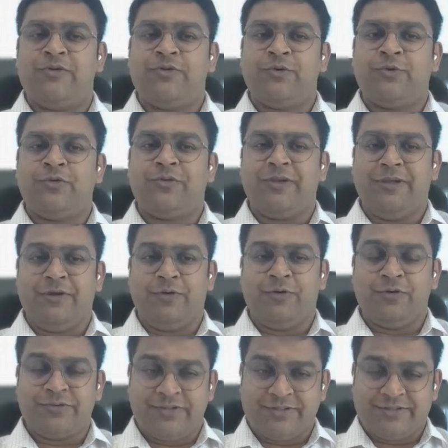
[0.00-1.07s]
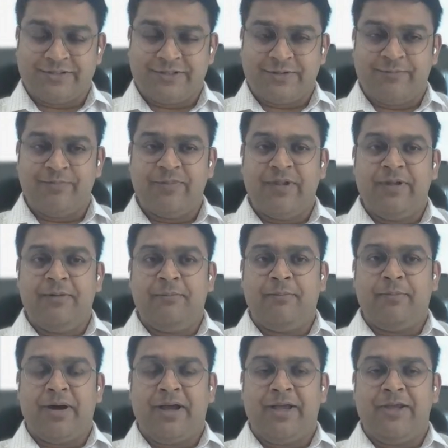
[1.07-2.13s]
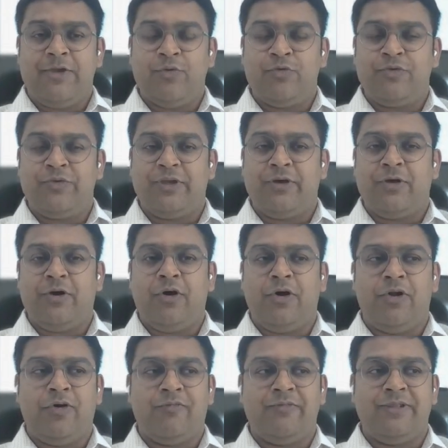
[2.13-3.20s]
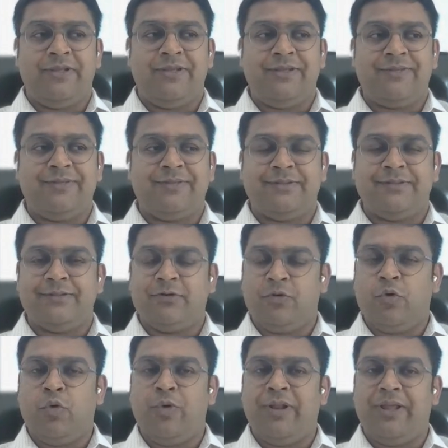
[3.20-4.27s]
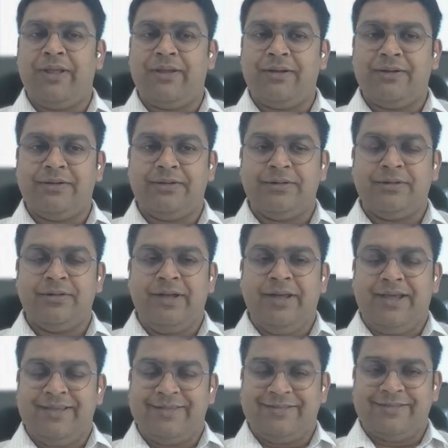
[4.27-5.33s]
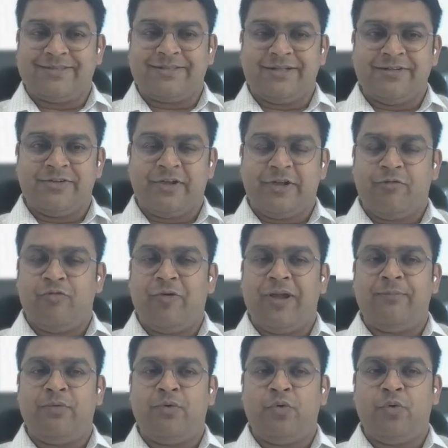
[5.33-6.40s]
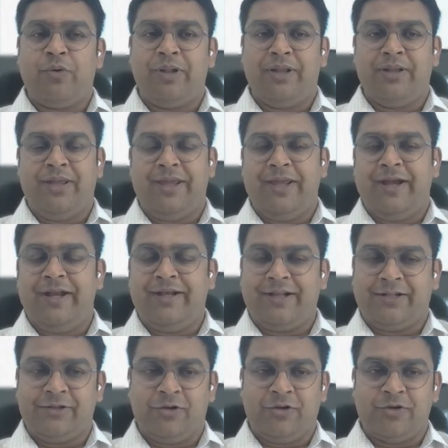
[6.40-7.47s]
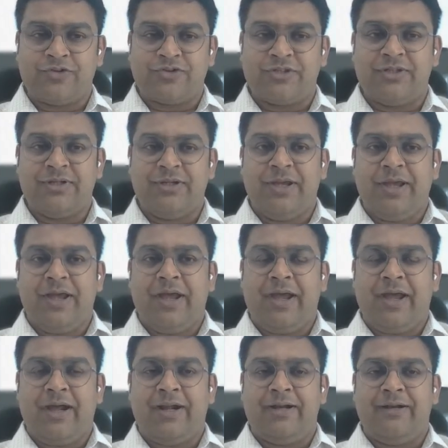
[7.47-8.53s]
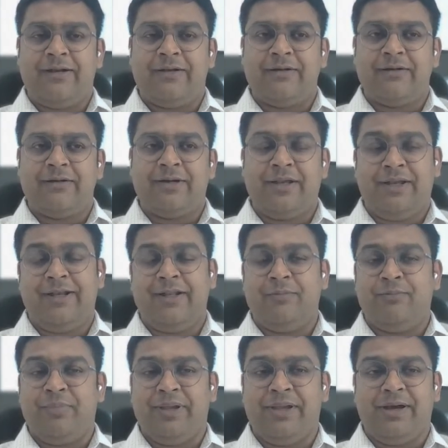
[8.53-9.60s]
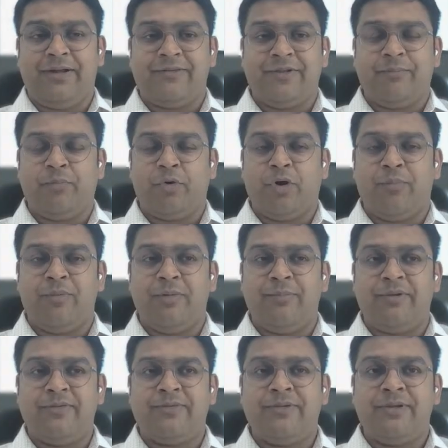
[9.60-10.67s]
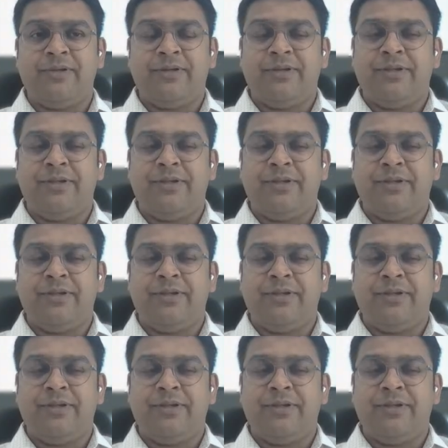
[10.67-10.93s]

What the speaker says: source ecosystem by using all of these coding assistants and vibe coding AI technology and creating PRs. The problem is